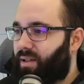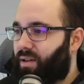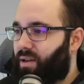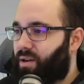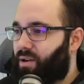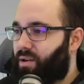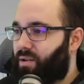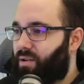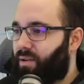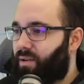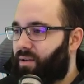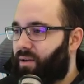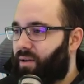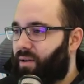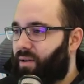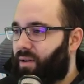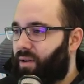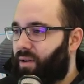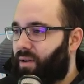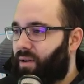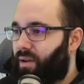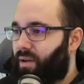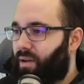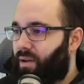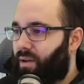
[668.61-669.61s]
here.
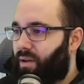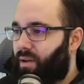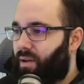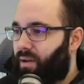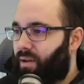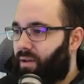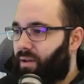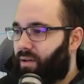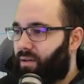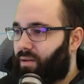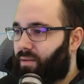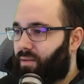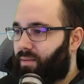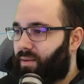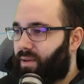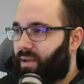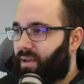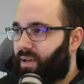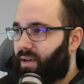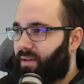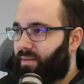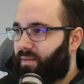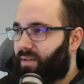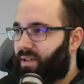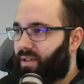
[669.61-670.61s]
Do we
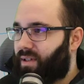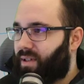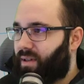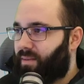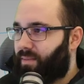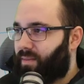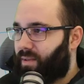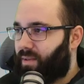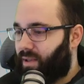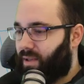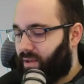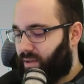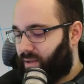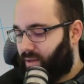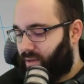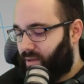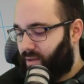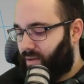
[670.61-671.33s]
have something?